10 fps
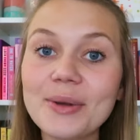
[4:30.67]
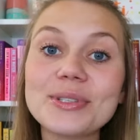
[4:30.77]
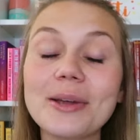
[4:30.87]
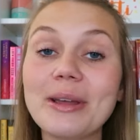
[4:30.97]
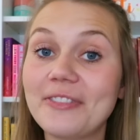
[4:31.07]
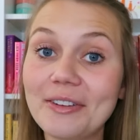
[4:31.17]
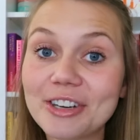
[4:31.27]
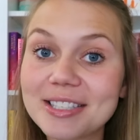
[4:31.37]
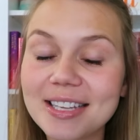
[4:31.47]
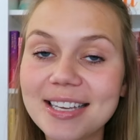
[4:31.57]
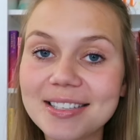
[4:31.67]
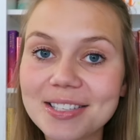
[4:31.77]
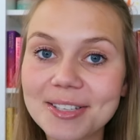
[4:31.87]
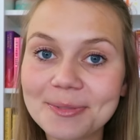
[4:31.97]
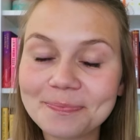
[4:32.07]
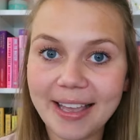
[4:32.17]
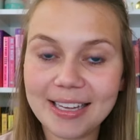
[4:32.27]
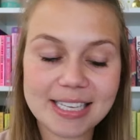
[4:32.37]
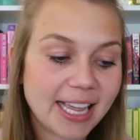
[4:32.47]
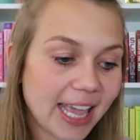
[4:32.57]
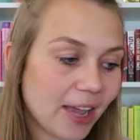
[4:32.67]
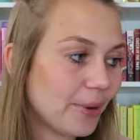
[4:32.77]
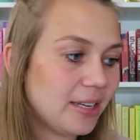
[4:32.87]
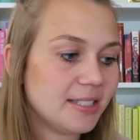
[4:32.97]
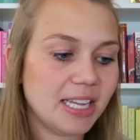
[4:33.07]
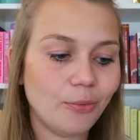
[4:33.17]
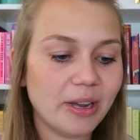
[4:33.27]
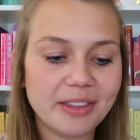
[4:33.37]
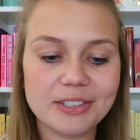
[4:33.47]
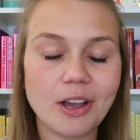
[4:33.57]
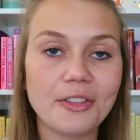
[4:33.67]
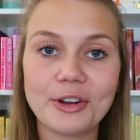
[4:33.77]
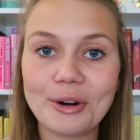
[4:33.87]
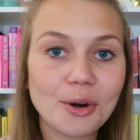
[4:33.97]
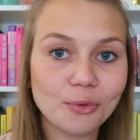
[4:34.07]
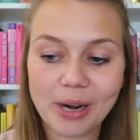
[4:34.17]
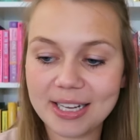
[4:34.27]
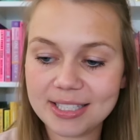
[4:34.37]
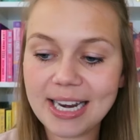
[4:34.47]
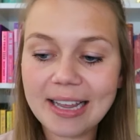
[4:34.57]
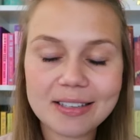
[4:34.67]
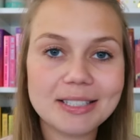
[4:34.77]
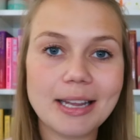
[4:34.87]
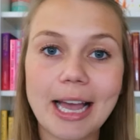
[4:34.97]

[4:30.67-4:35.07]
It was on my favorites list and I can't wait to see what this author writes next.